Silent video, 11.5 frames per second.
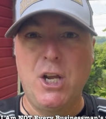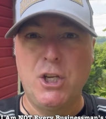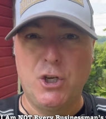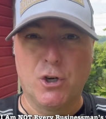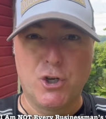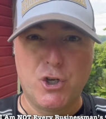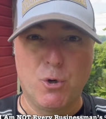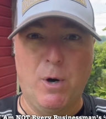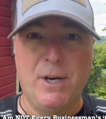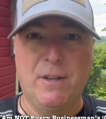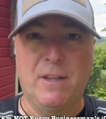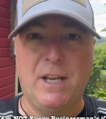You're
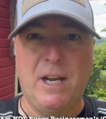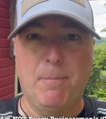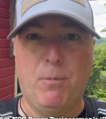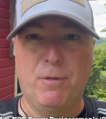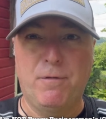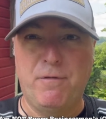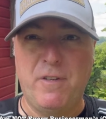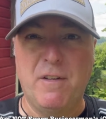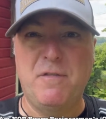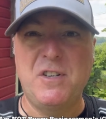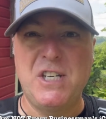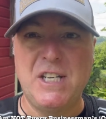joined at the hip with
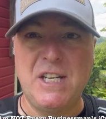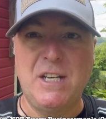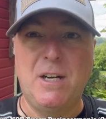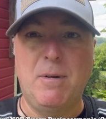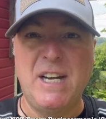15